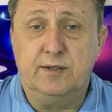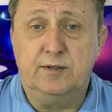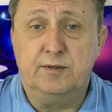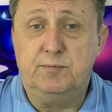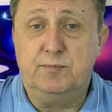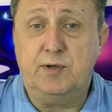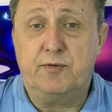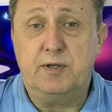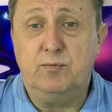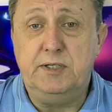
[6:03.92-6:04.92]

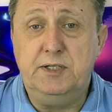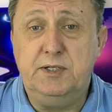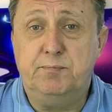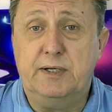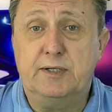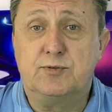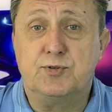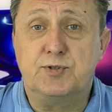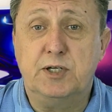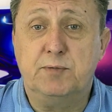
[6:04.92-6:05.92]
nothing really bad to
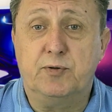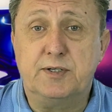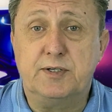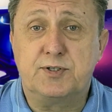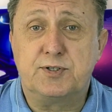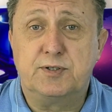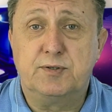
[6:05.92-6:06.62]
say about this.